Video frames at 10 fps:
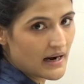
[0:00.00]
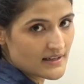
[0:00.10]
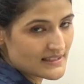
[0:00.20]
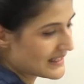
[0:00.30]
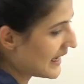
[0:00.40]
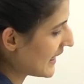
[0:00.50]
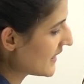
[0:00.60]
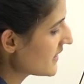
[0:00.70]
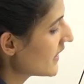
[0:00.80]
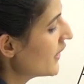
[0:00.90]
our
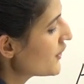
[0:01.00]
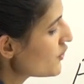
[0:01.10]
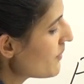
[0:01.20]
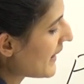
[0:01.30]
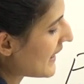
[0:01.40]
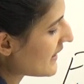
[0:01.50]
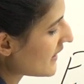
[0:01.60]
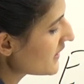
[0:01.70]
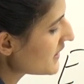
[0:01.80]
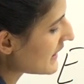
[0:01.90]
side to make
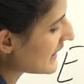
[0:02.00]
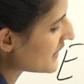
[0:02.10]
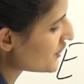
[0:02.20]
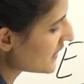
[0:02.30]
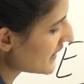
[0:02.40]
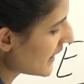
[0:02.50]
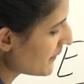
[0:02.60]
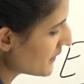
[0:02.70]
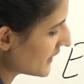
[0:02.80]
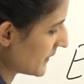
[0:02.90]
it a three digit
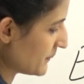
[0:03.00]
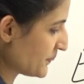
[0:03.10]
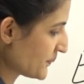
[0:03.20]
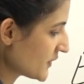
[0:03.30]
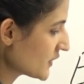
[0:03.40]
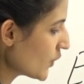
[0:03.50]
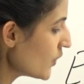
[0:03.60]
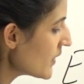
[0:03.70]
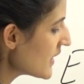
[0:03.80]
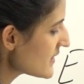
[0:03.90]
number.
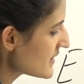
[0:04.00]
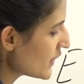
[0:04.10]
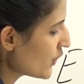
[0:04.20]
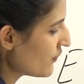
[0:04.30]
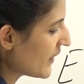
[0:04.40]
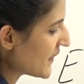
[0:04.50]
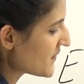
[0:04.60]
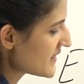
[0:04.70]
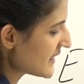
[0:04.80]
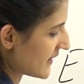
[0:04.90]
So
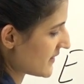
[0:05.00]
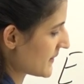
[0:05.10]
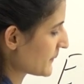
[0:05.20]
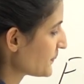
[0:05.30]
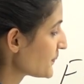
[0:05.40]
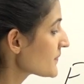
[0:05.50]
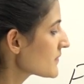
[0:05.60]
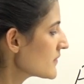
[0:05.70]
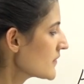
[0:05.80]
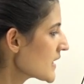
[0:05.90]
056.
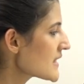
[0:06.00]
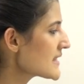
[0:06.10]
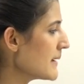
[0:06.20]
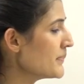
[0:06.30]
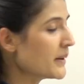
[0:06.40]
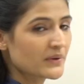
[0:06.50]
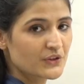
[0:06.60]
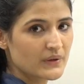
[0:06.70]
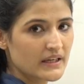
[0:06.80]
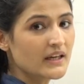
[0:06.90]
Step number
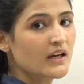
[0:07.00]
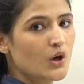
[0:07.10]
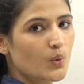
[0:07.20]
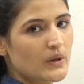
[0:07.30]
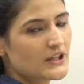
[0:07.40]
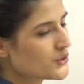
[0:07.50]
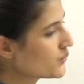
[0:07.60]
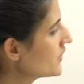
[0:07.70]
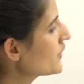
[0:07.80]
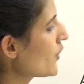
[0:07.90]
three, we'll
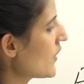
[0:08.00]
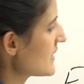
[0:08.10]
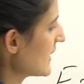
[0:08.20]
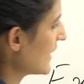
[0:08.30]
do the cross